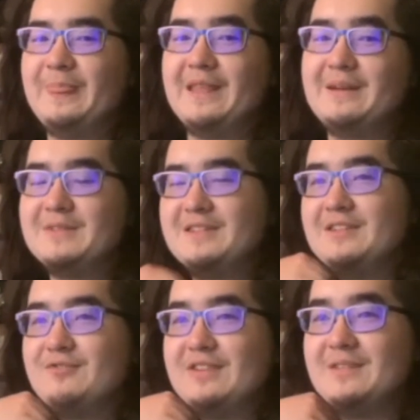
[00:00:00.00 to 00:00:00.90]
then I'm just
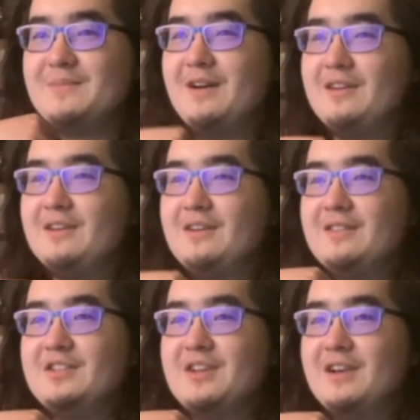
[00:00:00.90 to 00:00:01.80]
going to read the manga on
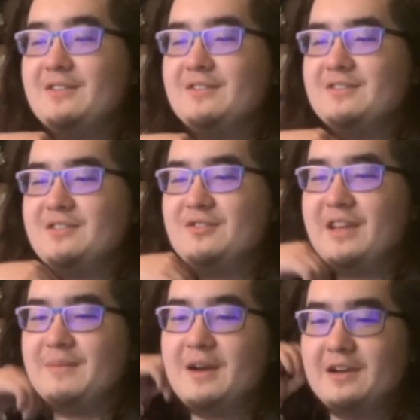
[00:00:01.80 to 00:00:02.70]
the channel, do
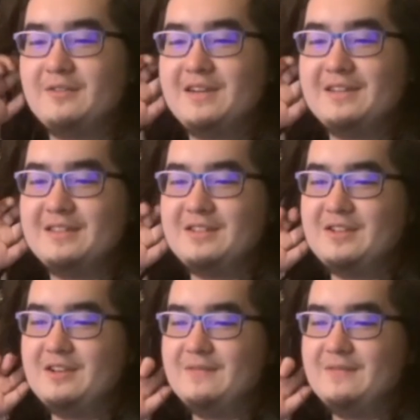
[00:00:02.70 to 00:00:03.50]
like manga readings on the channel.